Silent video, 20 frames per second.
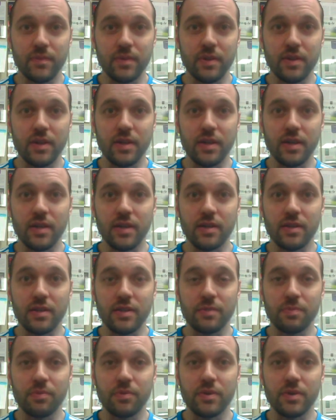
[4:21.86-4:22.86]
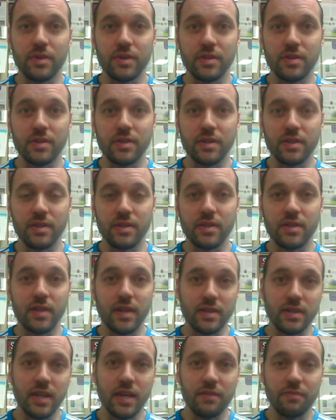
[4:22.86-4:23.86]
at this point is
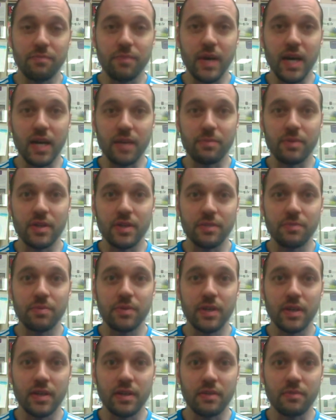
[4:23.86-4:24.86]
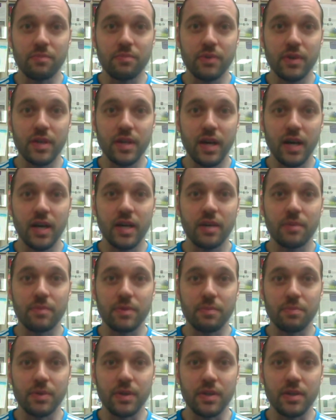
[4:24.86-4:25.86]
as left back, but he's playing pretty high up
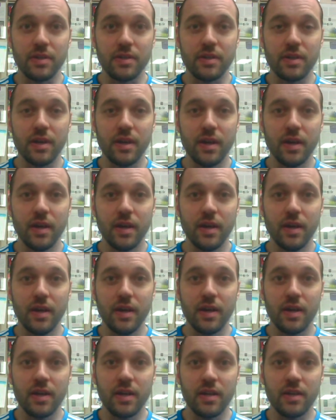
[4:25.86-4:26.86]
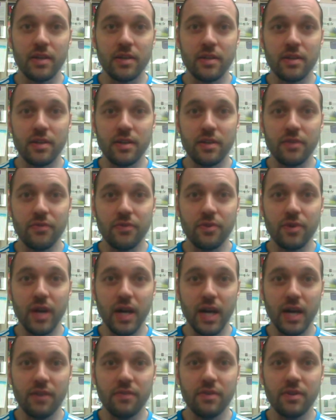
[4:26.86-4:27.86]
the pitch. And if you
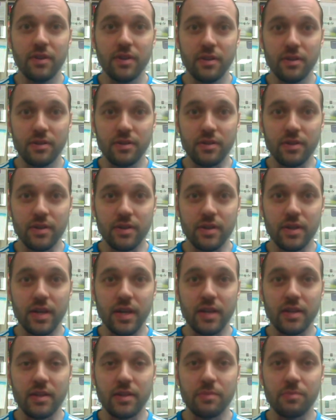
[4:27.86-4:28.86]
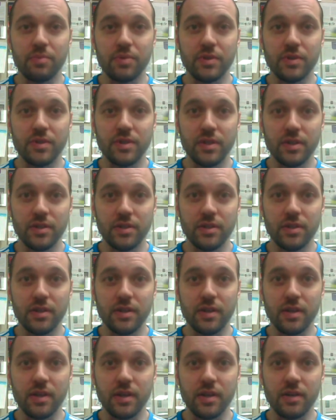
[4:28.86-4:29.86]
have a look at the
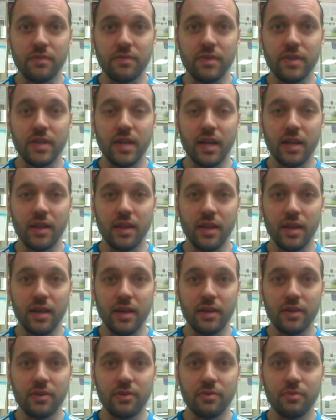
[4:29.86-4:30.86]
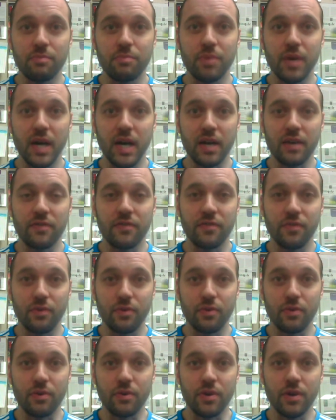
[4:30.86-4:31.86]
positioning of the Atletico back
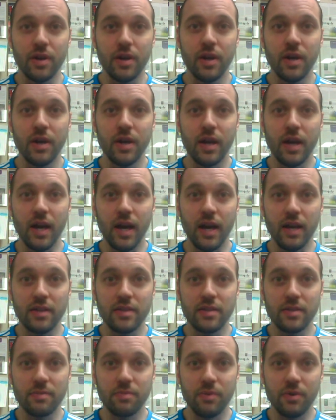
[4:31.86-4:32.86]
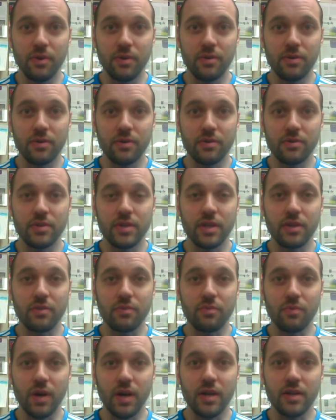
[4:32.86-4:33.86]
4 as the ball goes out
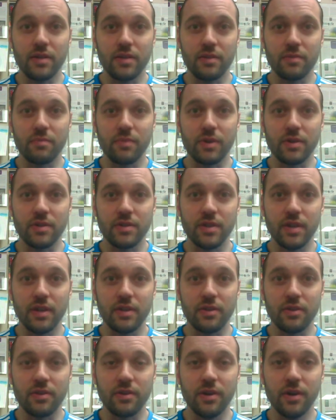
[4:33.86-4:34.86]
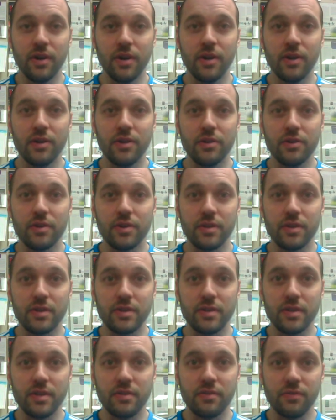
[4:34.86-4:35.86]
wide to Marcelo, you can
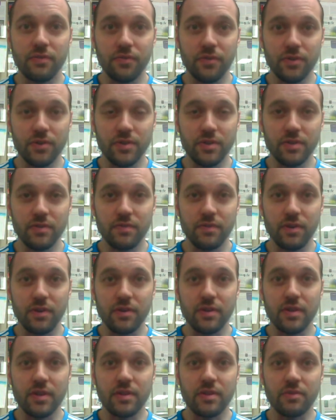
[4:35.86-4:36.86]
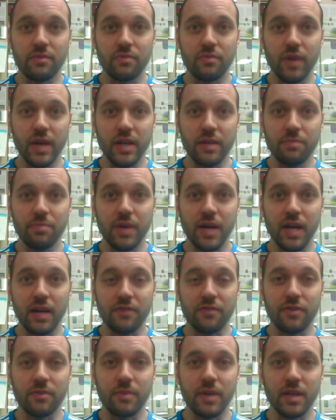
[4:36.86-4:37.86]
see, first of all, that the right back
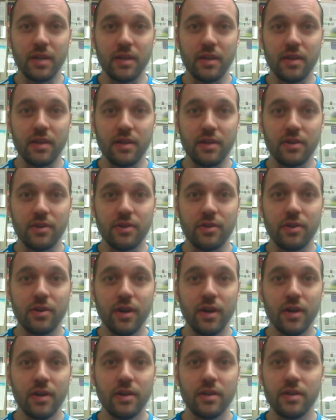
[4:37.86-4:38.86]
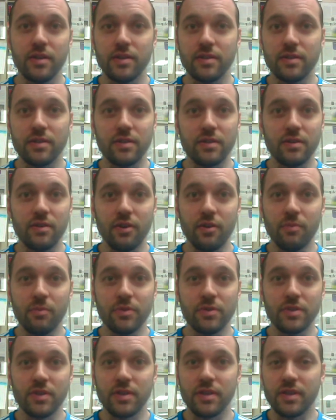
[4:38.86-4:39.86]
from Atletico is
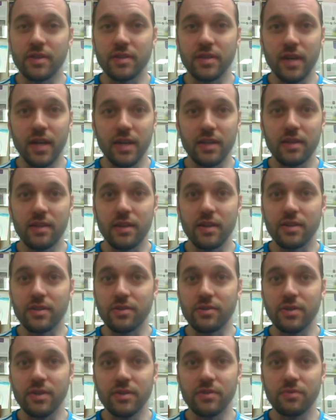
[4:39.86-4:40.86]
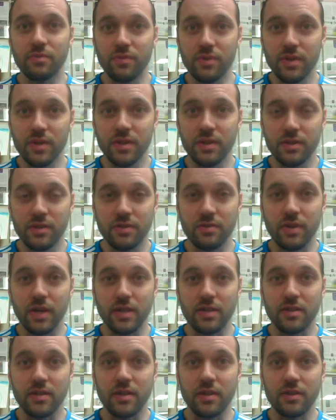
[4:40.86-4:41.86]
almost on the sideline, so he's really
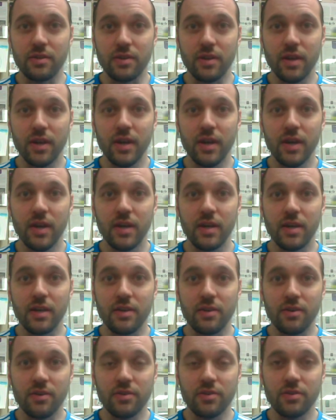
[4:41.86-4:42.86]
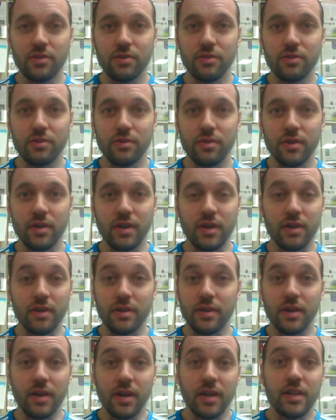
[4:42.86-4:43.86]
stretched out. And also,
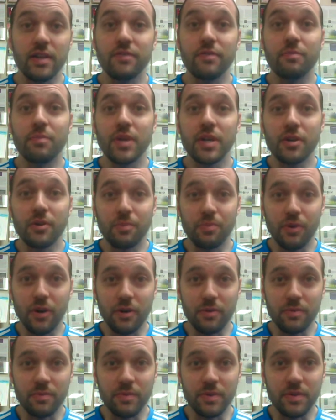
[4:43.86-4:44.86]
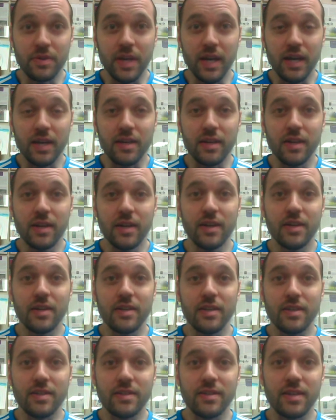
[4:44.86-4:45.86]
an even bigger problem than that
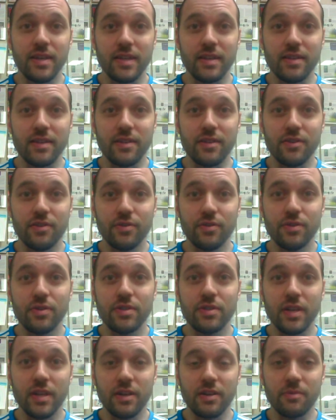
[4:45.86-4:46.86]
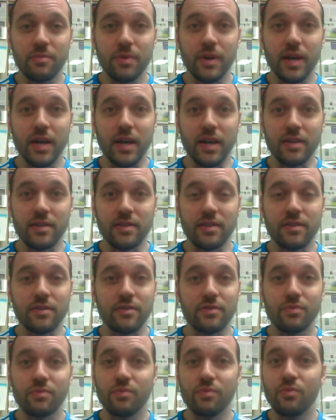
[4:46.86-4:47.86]
is that the 2 center backs,
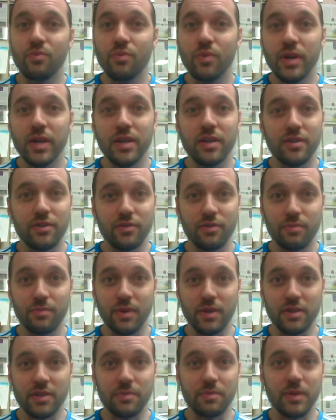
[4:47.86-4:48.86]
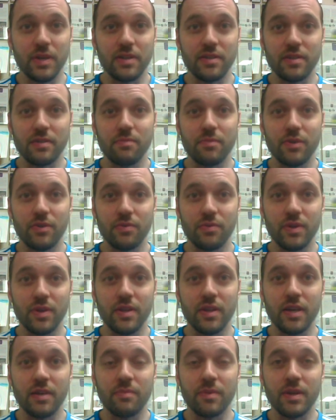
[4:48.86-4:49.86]
there's way too much space in between
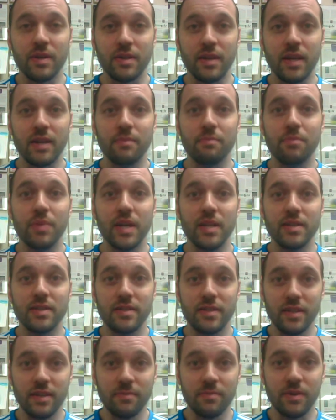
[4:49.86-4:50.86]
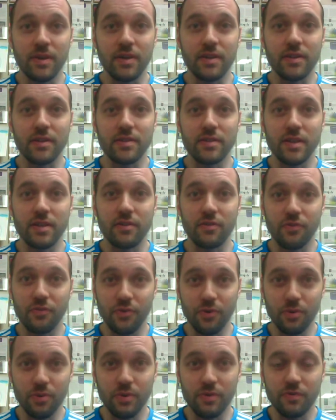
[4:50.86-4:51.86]
them, and Benzema, the center
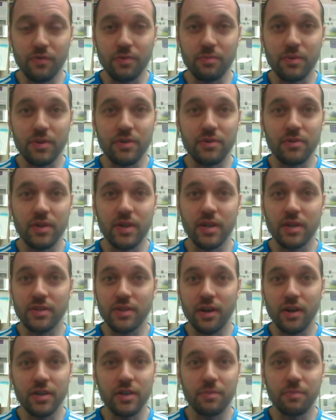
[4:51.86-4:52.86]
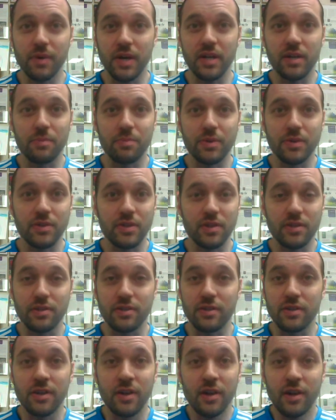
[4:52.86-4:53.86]
forward for Madrid, has occupied a position,